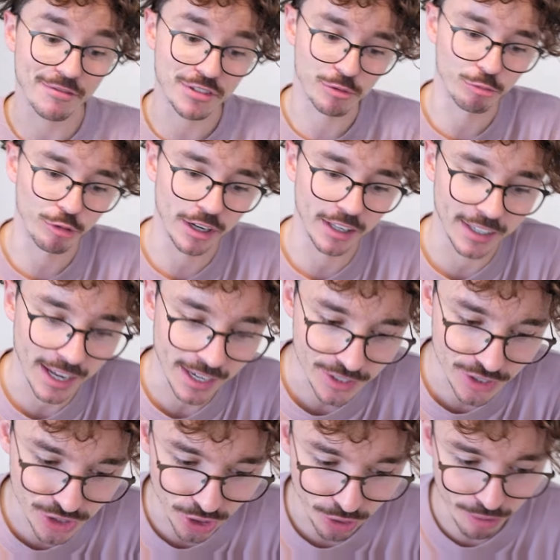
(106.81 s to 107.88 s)
some really
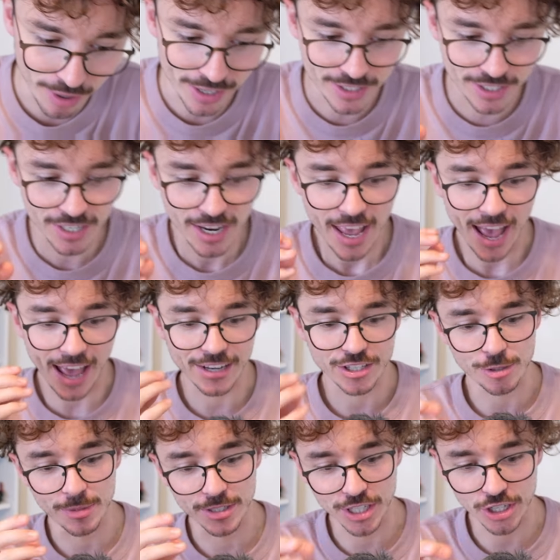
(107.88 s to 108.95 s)
nice turrets and
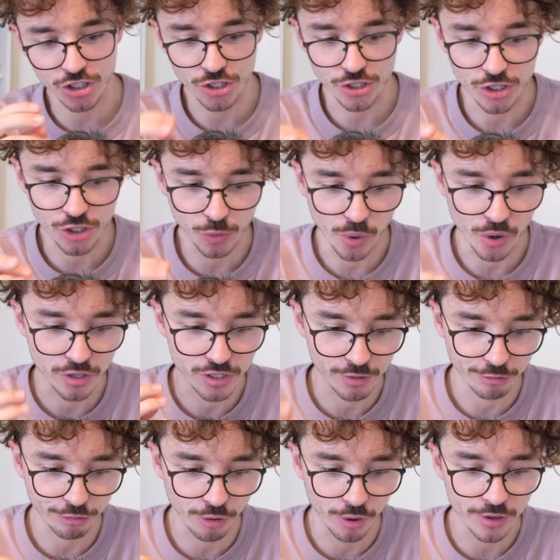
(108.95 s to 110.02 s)
some additions towards
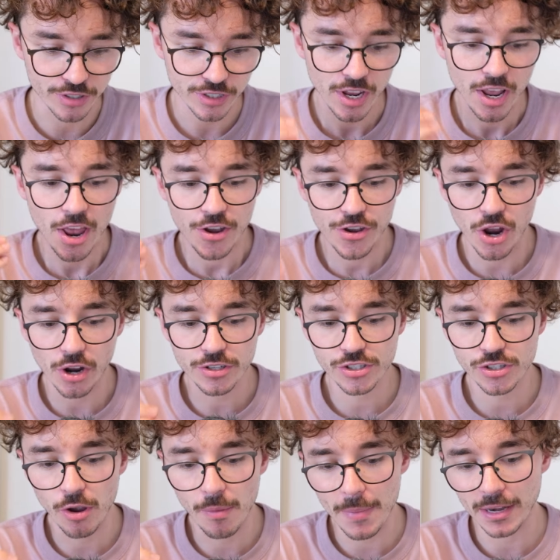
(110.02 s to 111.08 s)
the front. Not
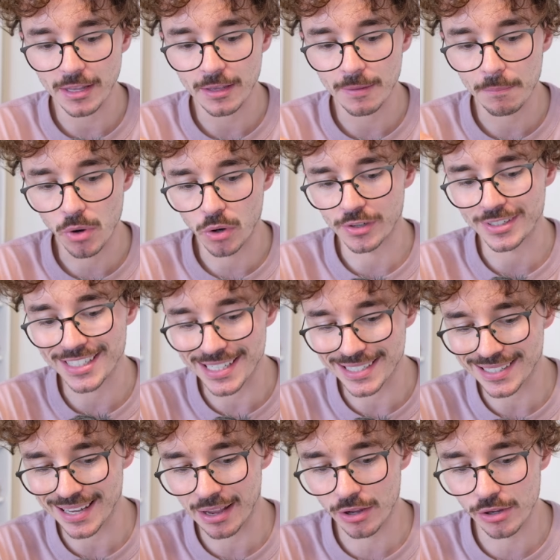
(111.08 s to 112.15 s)
so many more
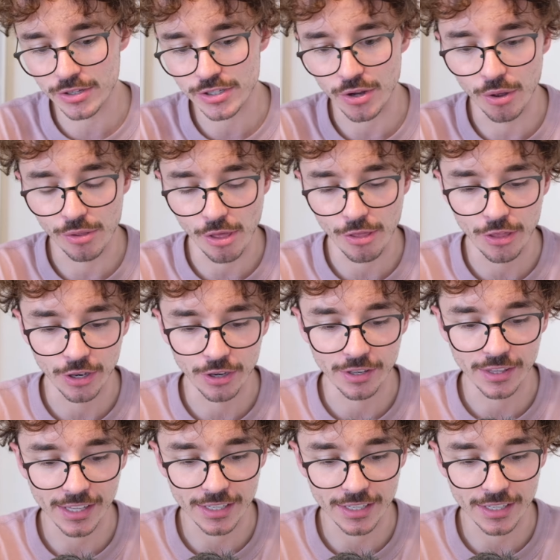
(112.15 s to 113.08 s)
details other than the